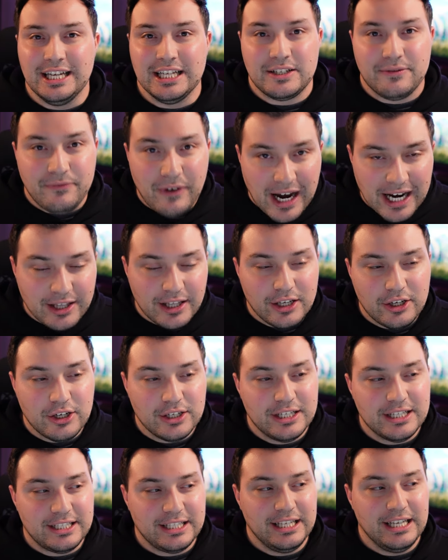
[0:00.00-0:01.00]
It's finally
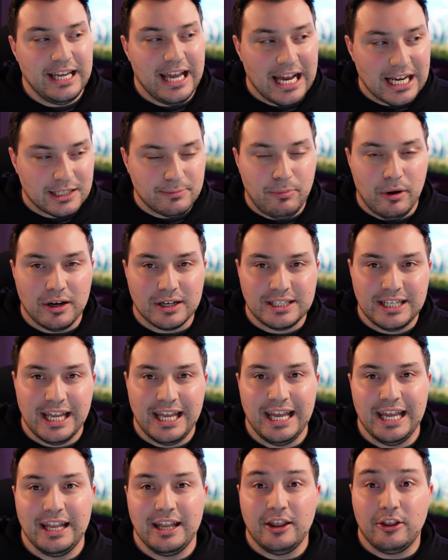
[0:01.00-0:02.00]
good to see Xbox
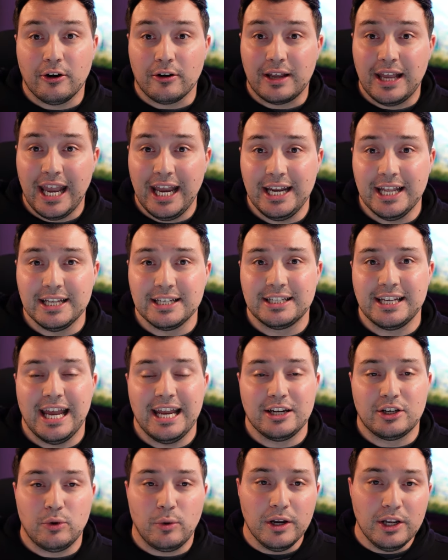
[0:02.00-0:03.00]
hit their cadence,
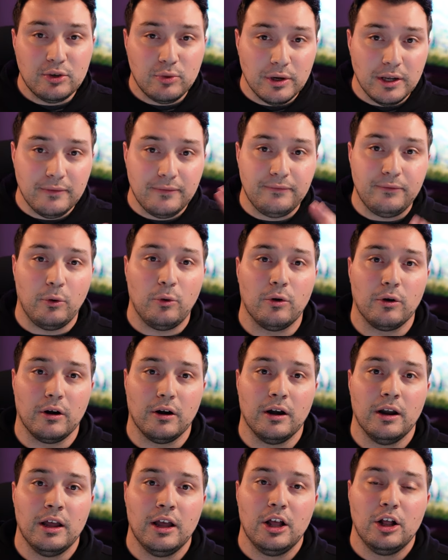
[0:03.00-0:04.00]
and twenty
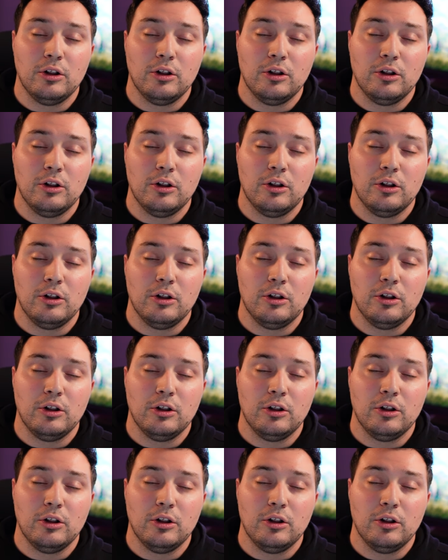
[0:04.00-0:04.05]
twenty-four